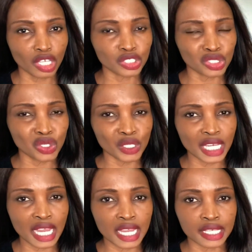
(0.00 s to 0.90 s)

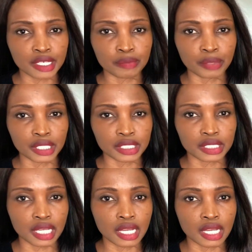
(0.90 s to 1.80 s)
taller and a bit
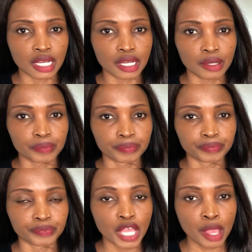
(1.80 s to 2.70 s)

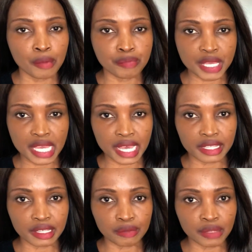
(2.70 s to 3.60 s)
bigger
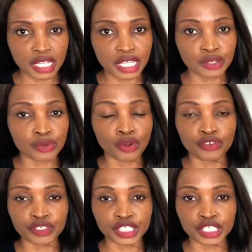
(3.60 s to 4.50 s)
than me, it will
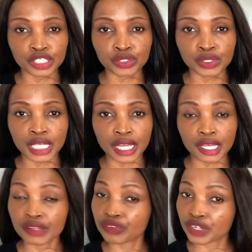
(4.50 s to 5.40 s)
obviously look like a
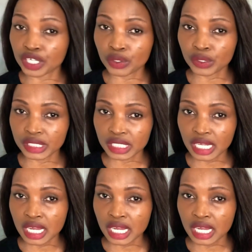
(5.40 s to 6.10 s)
3/4